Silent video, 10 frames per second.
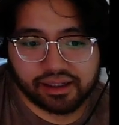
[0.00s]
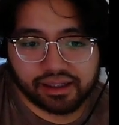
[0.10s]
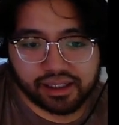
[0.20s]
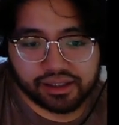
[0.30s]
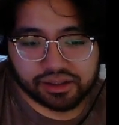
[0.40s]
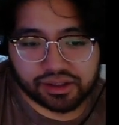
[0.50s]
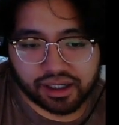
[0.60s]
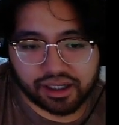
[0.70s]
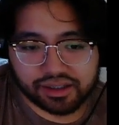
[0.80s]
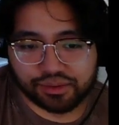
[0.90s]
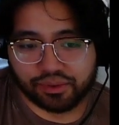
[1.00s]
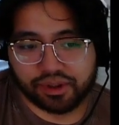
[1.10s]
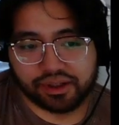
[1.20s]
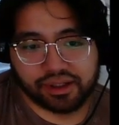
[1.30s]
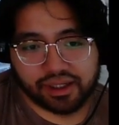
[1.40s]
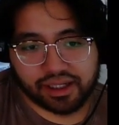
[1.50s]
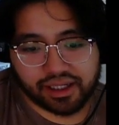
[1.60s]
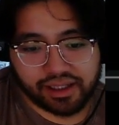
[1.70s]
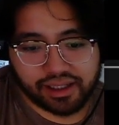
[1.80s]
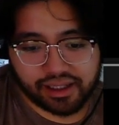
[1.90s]
He just swung.
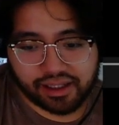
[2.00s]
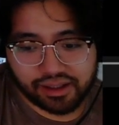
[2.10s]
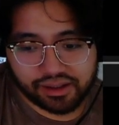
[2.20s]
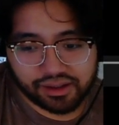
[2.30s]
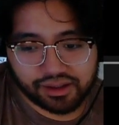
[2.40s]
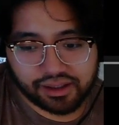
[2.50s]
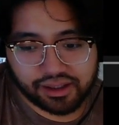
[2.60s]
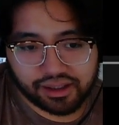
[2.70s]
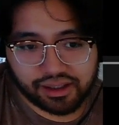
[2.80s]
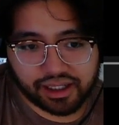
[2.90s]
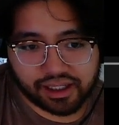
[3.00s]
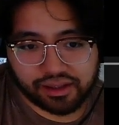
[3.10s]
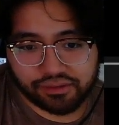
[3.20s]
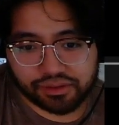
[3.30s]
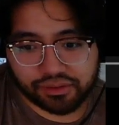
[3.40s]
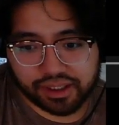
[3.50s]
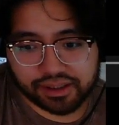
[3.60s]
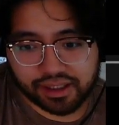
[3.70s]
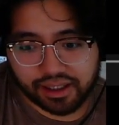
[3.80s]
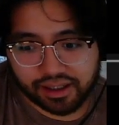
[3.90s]
He had enough swings
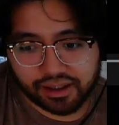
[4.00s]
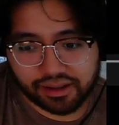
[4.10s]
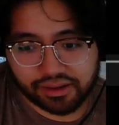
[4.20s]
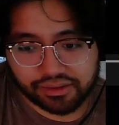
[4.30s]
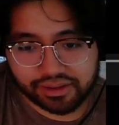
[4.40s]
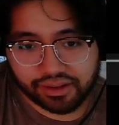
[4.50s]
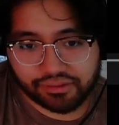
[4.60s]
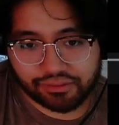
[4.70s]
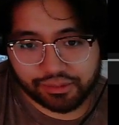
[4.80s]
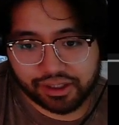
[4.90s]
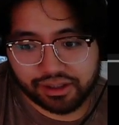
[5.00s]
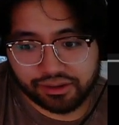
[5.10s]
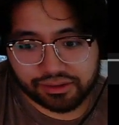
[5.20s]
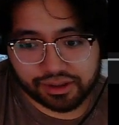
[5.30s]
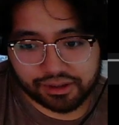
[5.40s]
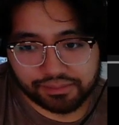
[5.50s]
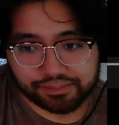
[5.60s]
there. There was nothing for me to do. So